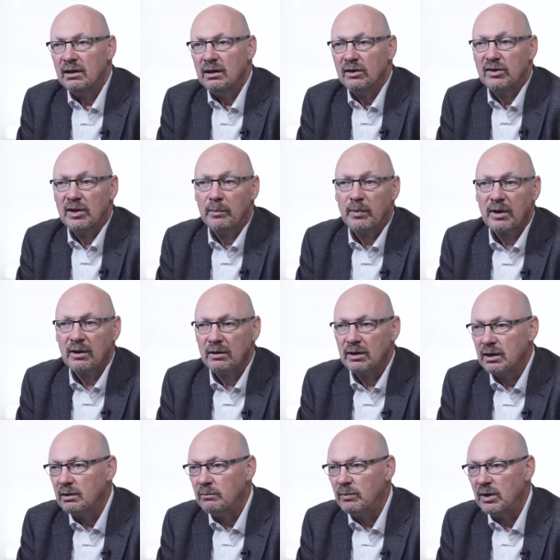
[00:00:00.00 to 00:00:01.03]
And
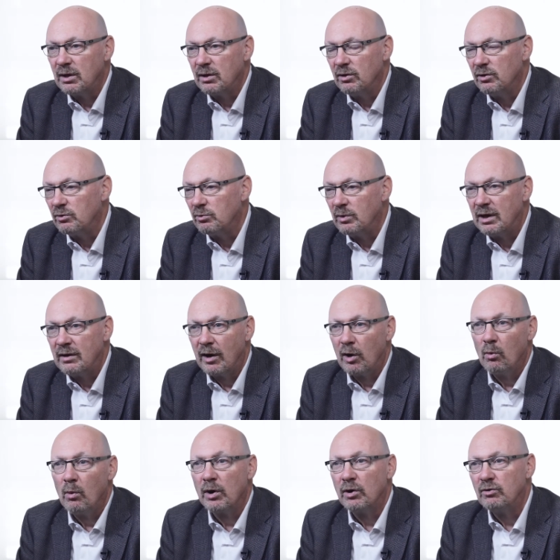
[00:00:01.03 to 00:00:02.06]
typically, because we got a
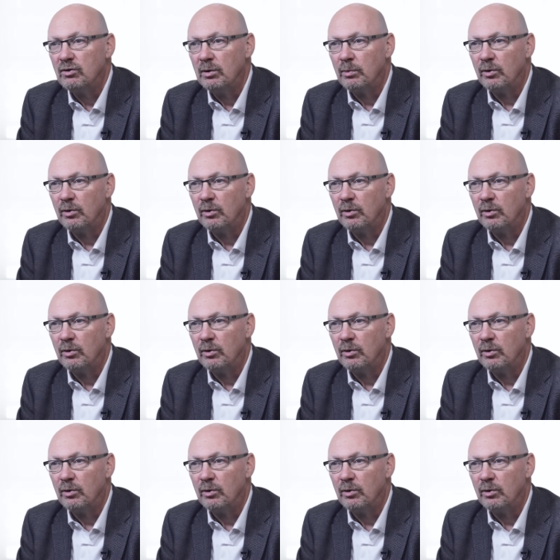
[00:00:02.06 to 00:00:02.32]
1 or 2